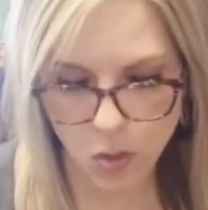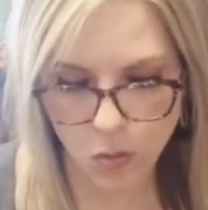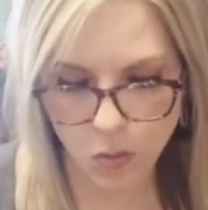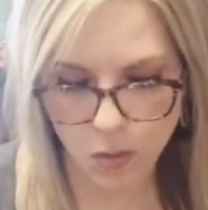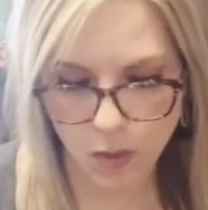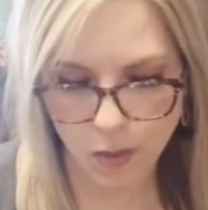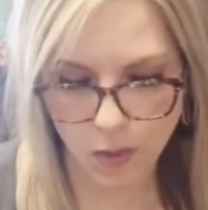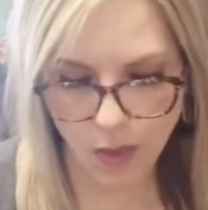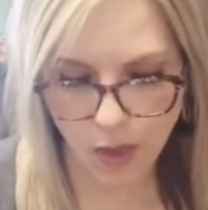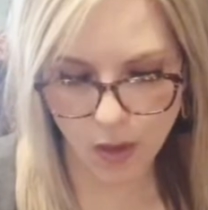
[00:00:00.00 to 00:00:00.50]

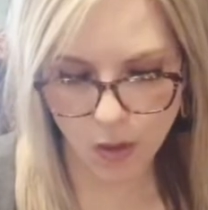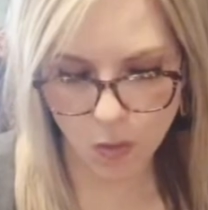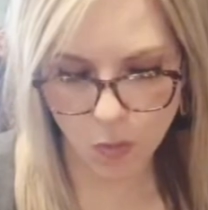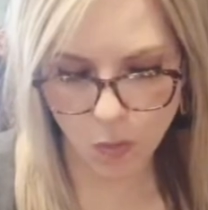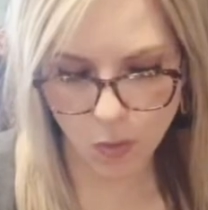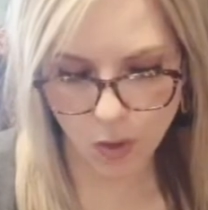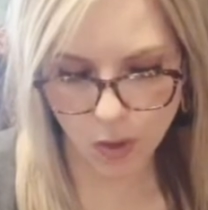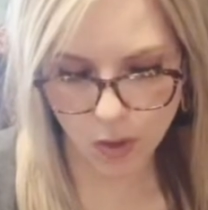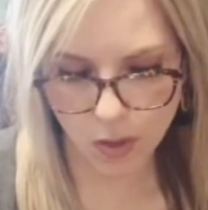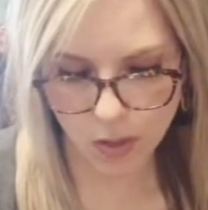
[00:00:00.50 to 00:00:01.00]
Without a
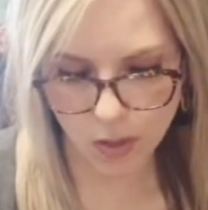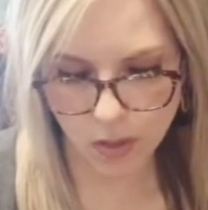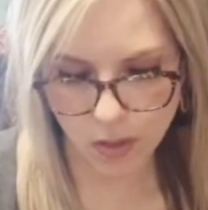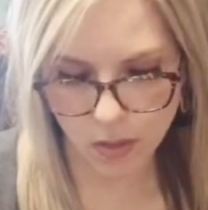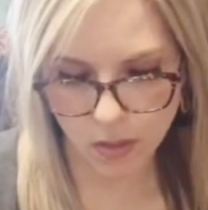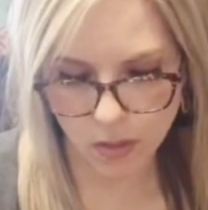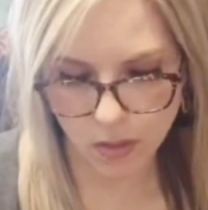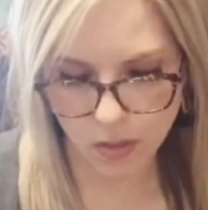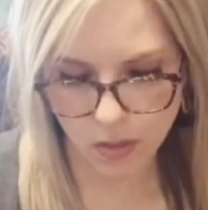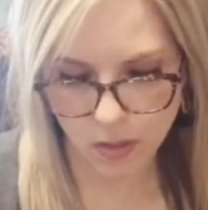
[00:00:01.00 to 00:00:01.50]
word,
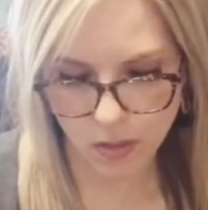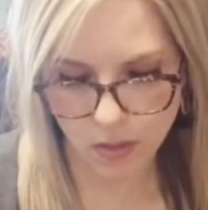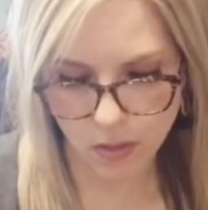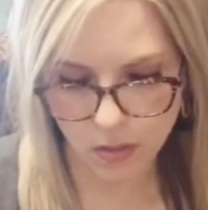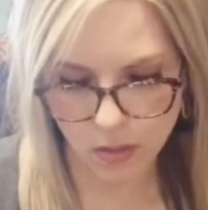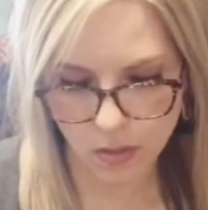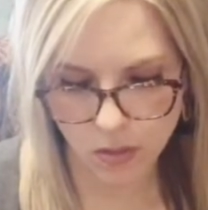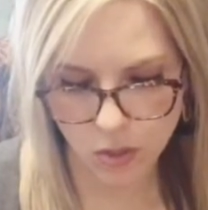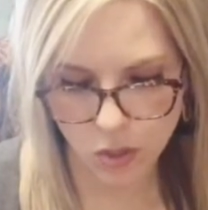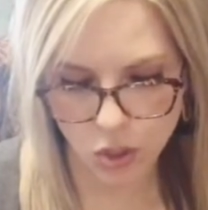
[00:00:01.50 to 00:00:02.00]

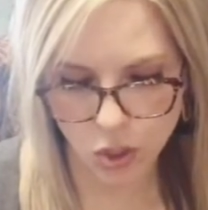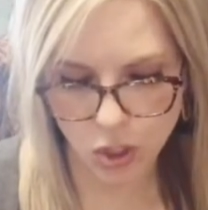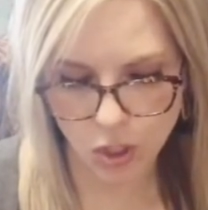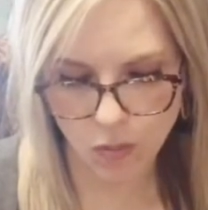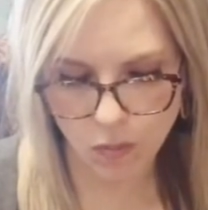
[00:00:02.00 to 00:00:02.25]
she